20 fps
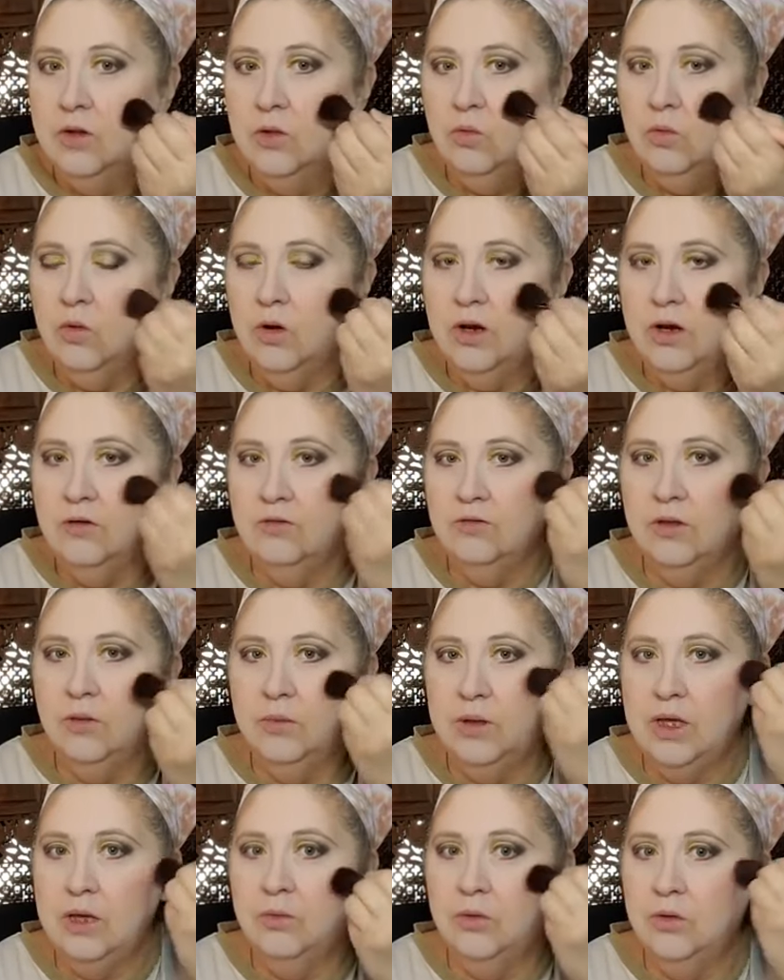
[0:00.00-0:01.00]
one of the
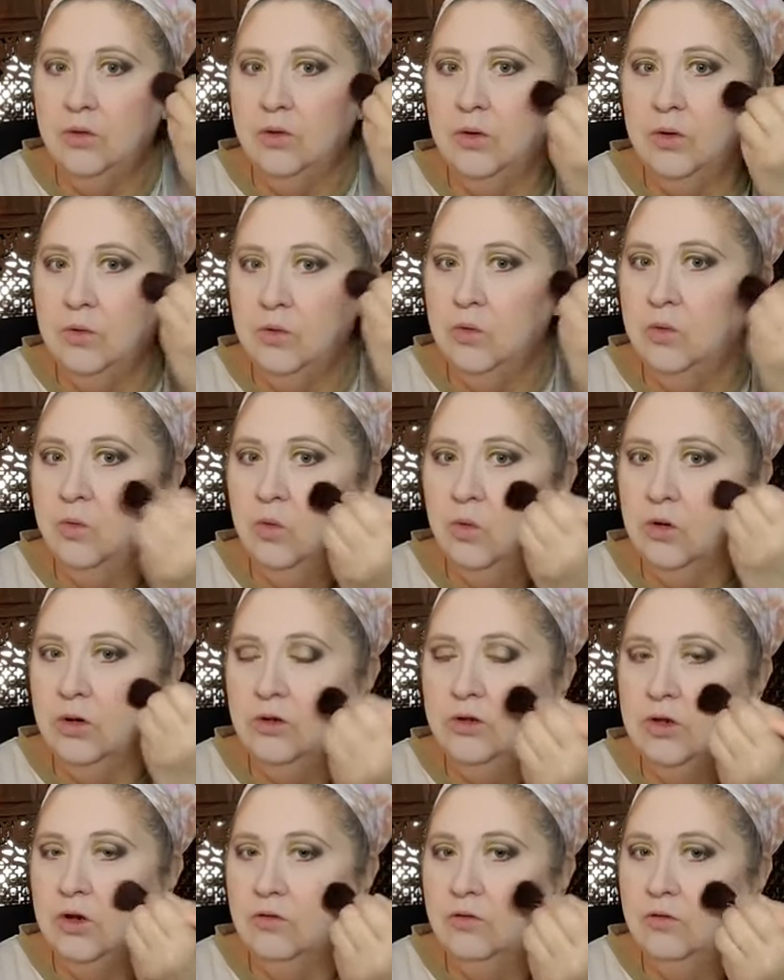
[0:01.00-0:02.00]
people who
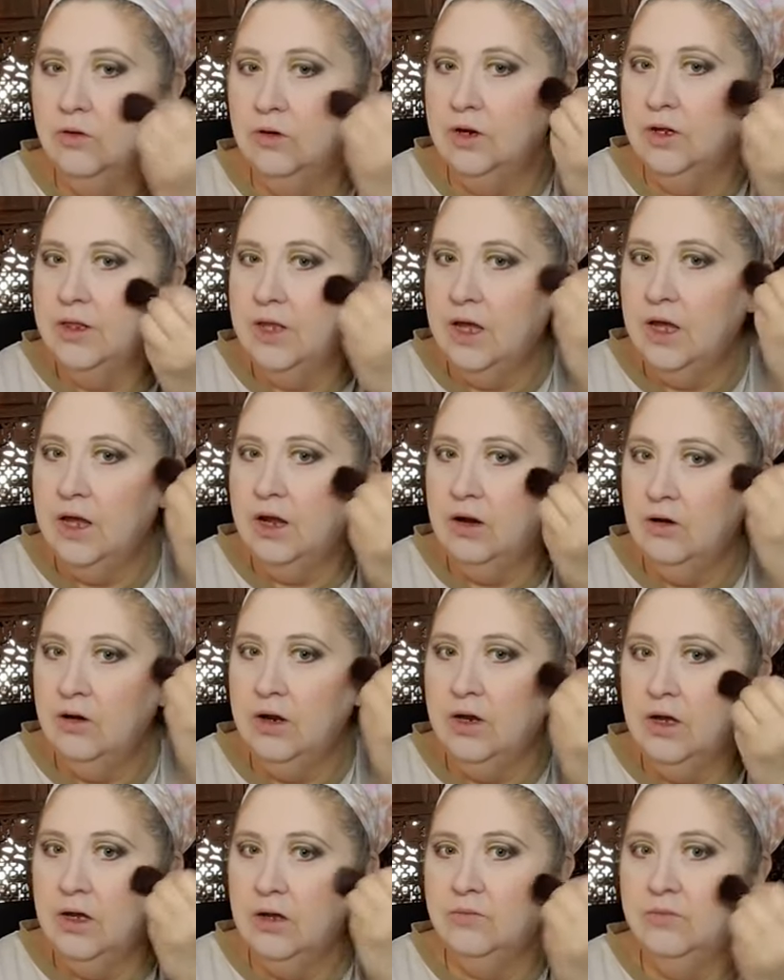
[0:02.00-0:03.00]
worked over in that
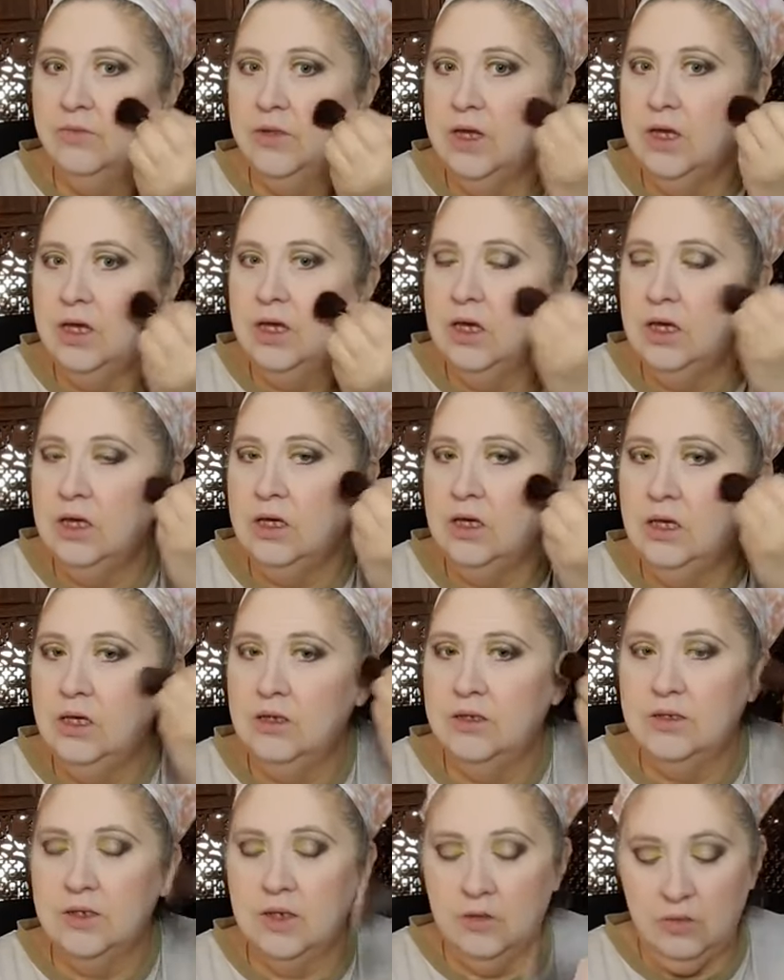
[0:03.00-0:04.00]
area, he
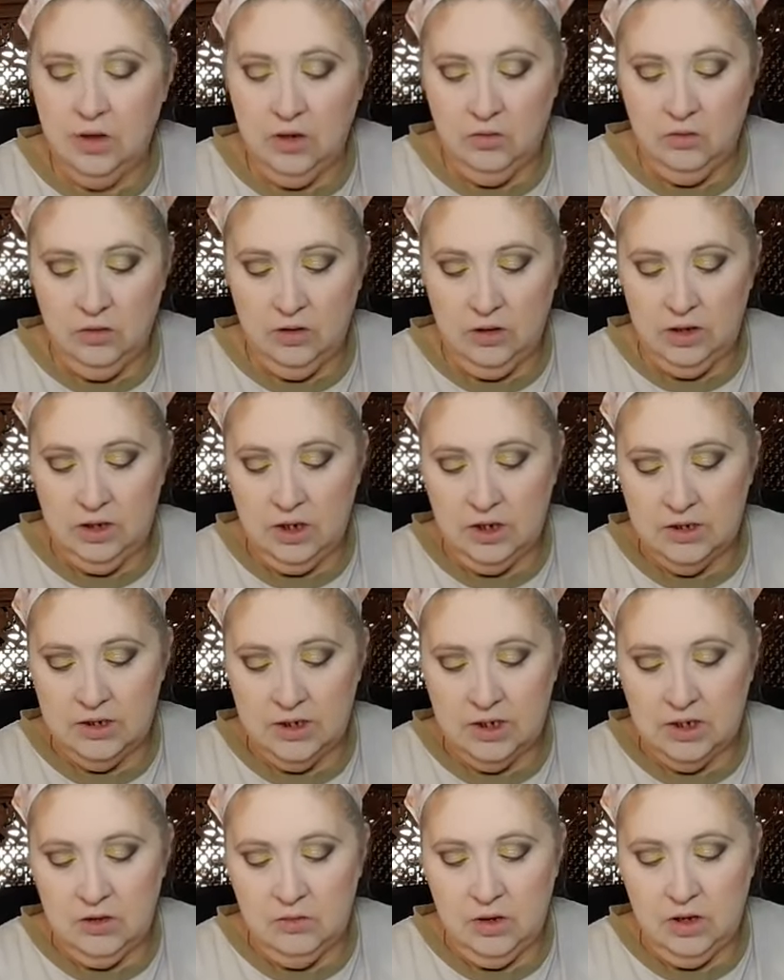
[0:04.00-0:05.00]
sent me a really nice
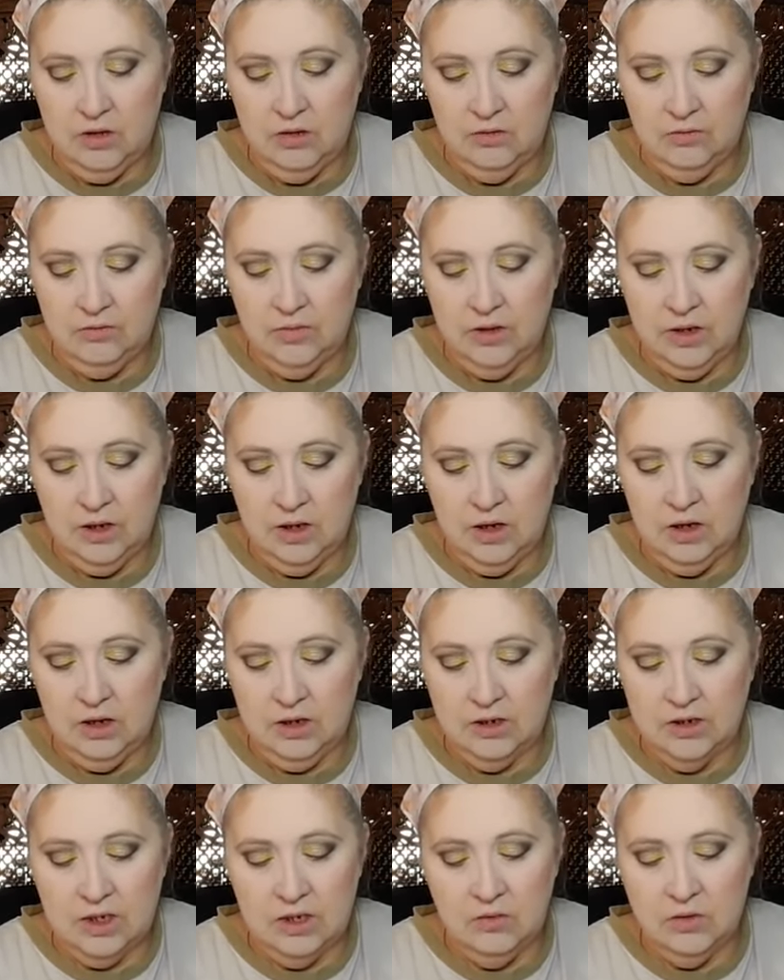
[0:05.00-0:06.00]
email,
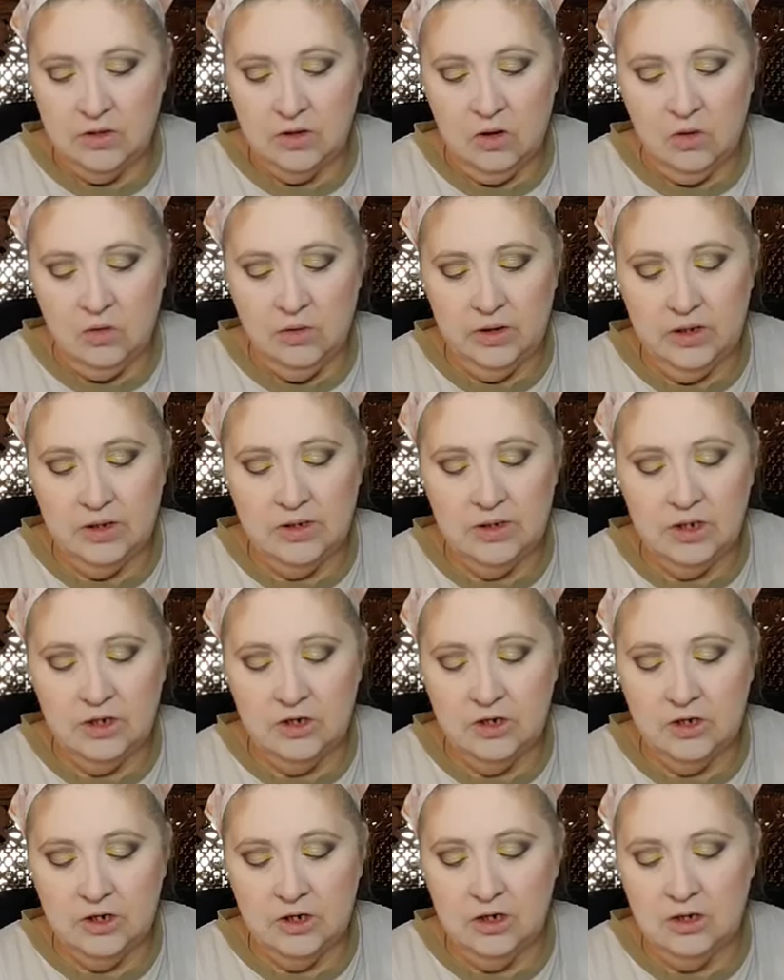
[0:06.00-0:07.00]
because he was always
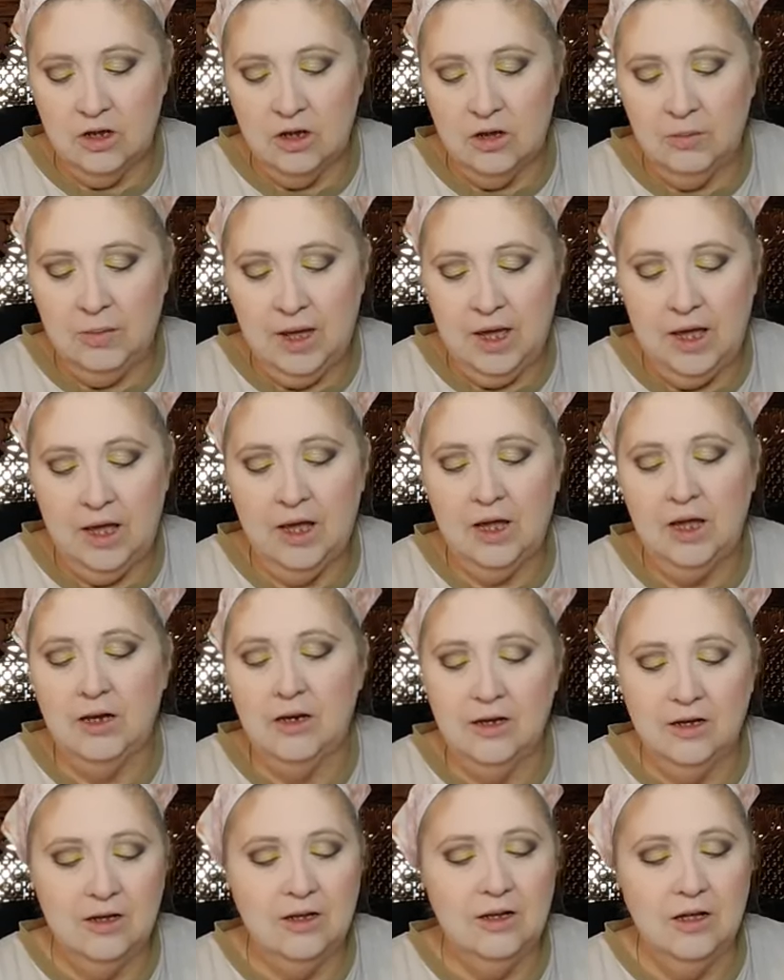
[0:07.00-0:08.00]
such a pain.